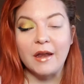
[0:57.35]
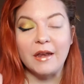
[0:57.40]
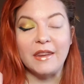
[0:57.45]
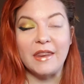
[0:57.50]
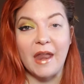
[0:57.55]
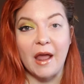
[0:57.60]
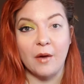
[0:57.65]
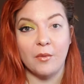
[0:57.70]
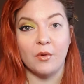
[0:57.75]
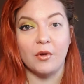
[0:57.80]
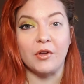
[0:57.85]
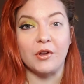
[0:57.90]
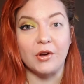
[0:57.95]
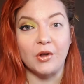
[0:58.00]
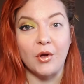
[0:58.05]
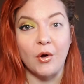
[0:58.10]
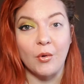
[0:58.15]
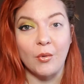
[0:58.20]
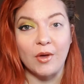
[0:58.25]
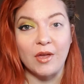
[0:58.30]
Now we're gonna
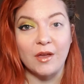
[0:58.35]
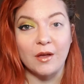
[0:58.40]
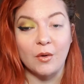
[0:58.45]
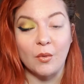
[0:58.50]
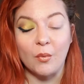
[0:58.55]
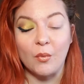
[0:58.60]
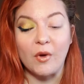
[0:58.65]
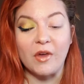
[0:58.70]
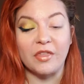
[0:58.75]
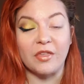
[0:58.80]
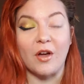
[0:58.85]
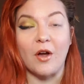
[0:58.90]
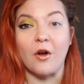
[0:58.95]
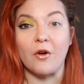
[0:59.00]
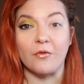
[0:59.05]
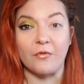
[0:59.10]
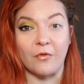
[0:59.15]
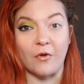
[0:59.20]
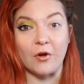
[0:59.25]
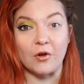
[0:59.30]
go in with
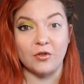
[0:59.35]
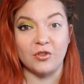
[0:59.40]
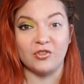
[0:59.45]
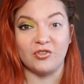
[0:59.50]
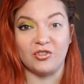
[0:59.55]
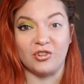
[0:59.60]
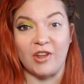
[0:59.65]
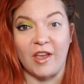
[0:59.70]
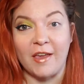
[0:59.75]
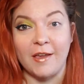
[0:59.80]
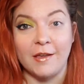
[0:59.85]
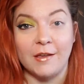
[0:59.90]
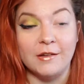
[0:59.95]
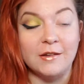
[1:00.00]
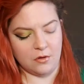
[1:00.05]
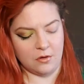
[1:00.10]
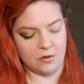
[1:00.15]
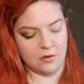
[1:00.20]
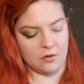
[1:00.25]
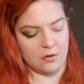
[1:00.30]
our first
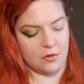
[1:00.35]
shade,